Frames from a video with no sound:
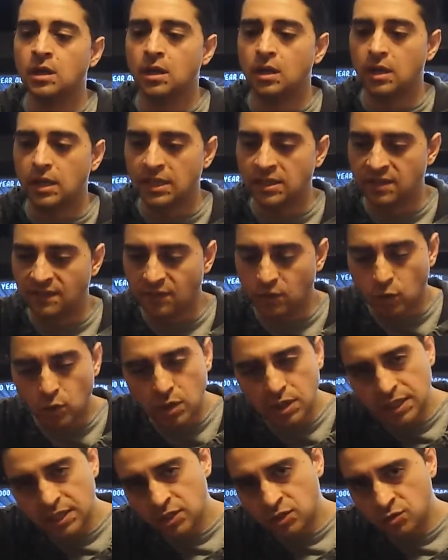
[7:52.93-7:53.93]
In the
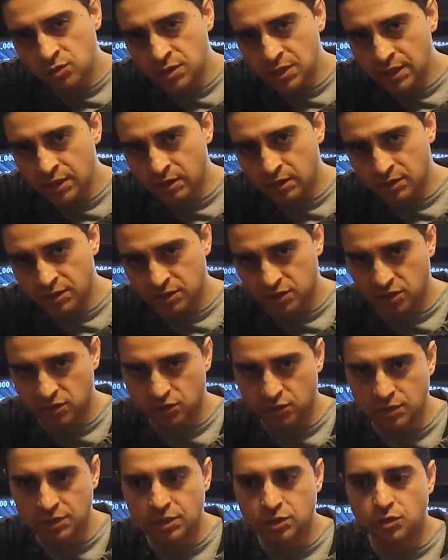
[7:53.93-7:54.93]
early new year, this is
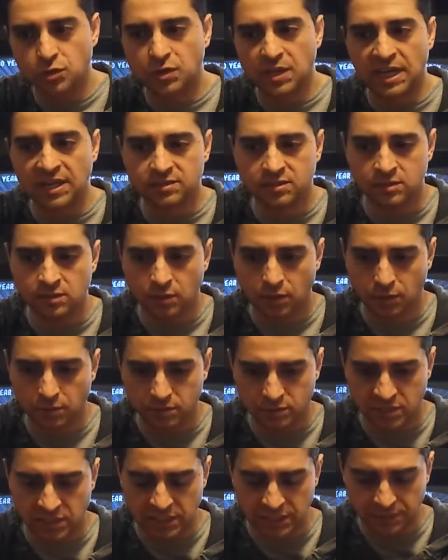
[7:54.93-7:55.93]
early
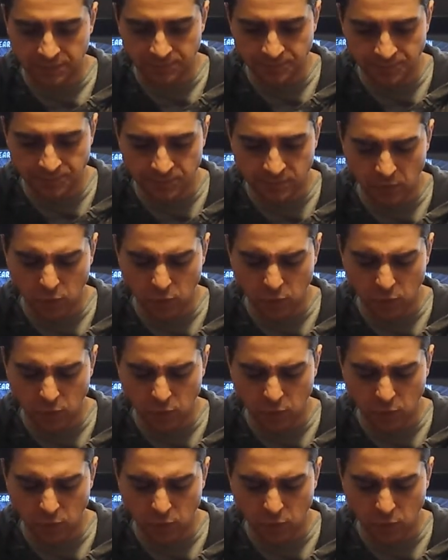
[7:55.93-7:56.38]
2013.